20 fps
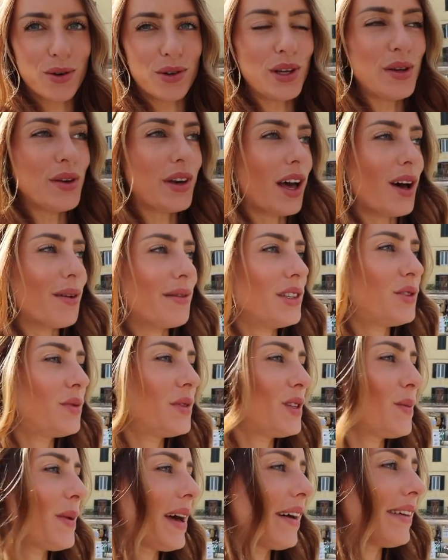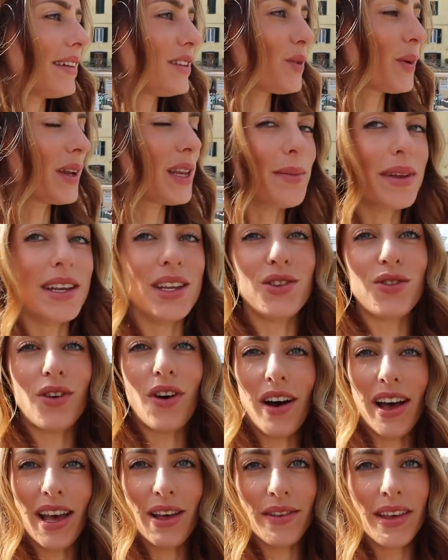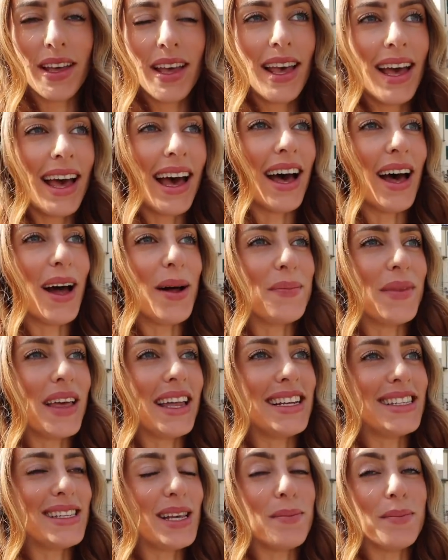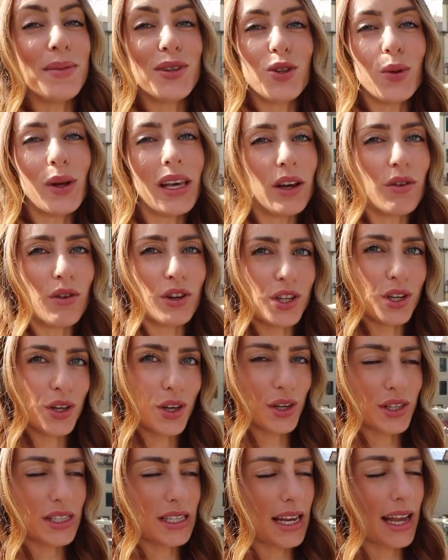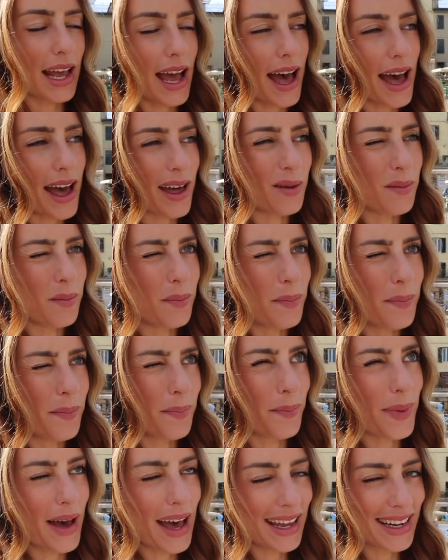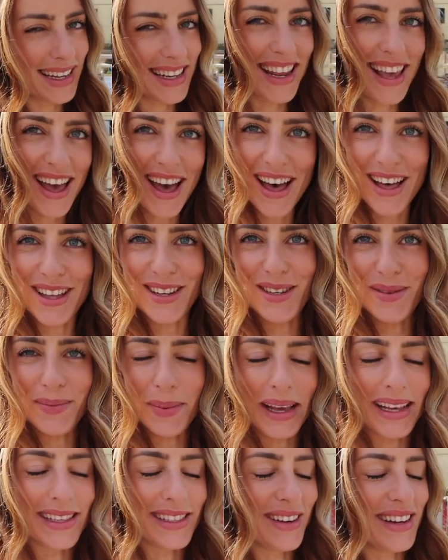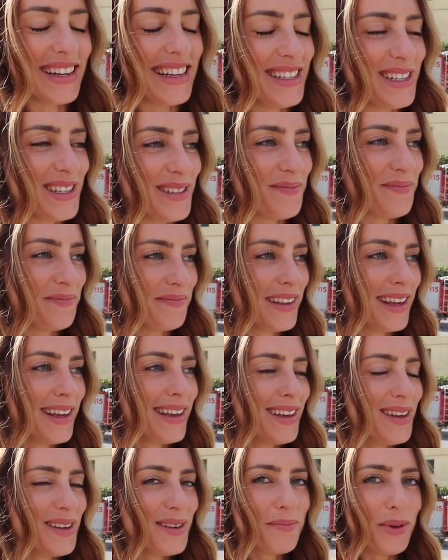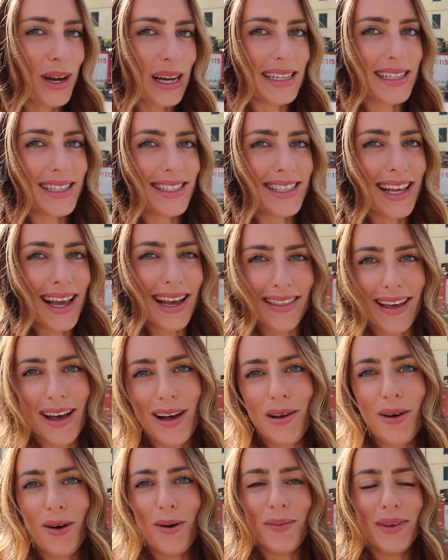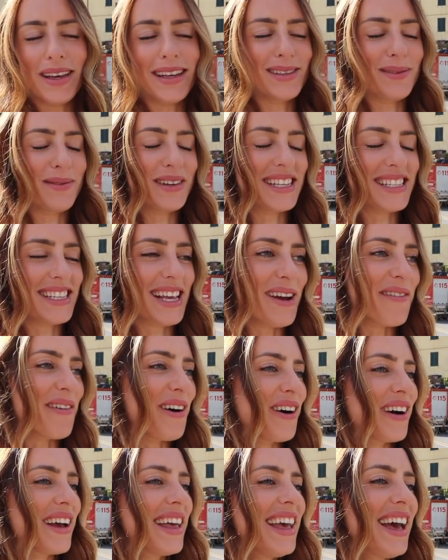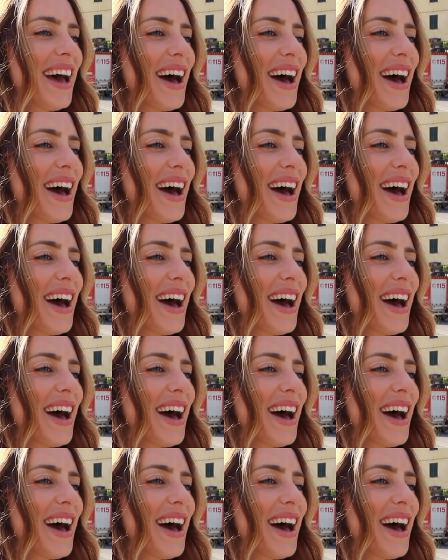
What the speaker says: called Luca, which was about a 20-minute drive, and it's in between Grotta, Giusti and Bagni di Pisa. I need to practice saying that a lot because I'm going to say it wrong,